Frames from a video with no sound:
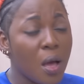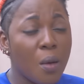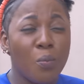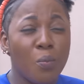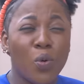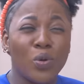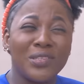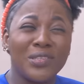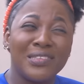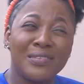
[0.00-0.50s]

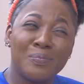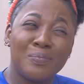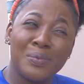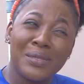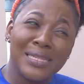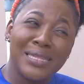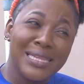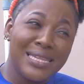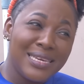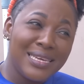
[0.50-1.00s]
But
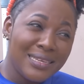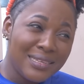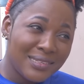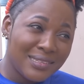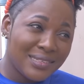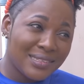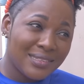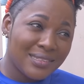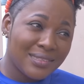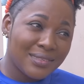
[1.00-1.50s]

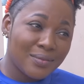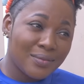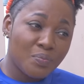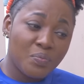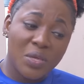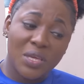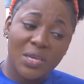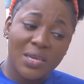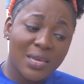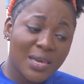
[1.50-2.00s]
please, be
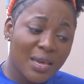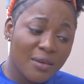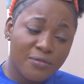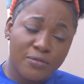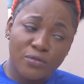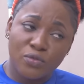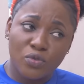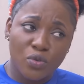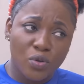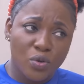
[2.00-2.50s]

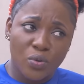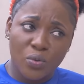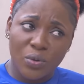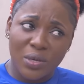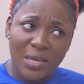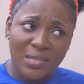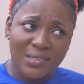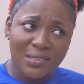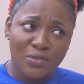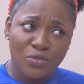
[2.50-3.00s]
careful so you don't
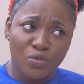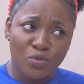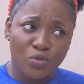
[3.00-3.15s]
get into